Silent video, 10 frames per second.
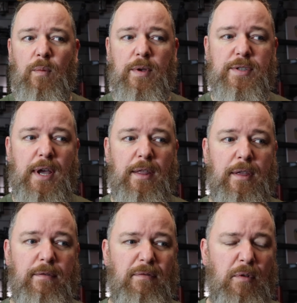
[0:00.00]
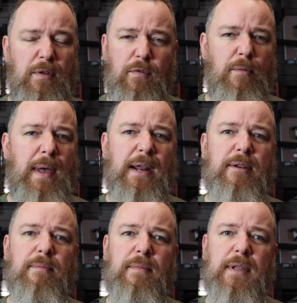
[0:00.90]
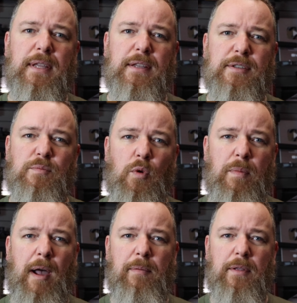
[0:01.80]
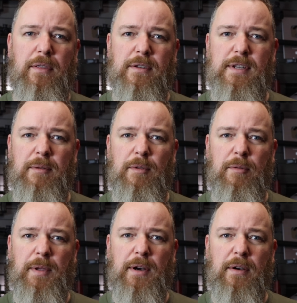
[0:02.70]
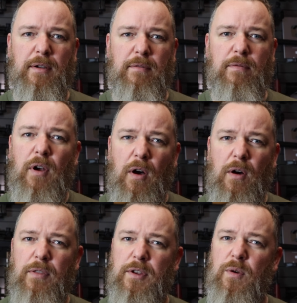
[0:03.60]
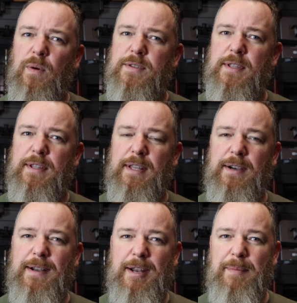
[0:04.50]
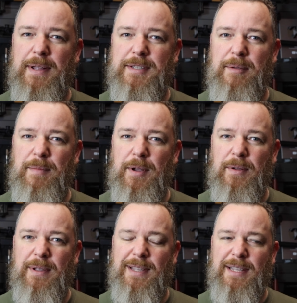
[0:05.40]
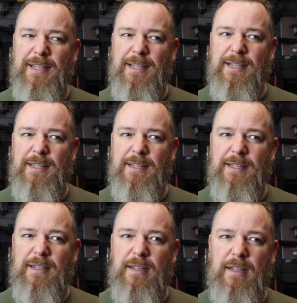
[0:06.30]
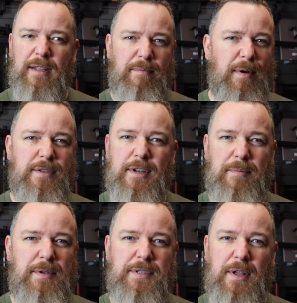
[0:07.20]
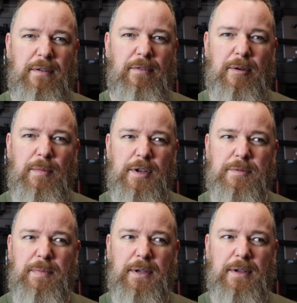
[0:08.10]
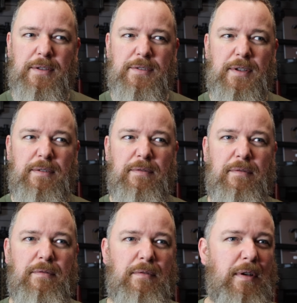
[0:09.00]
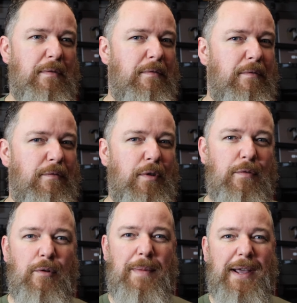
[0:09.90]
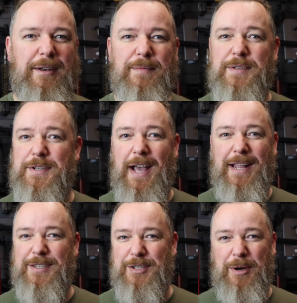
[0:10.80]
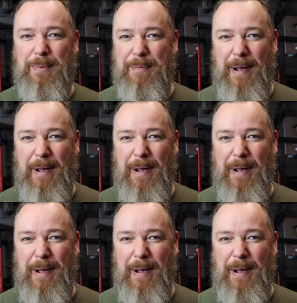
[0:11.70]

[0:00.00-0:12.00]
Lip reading: we saw that 44 Magnum is more popular than 10 millimeter. For all the noise on the internet about 10 mil, it must not be selling very much, because 44 Magnum is not super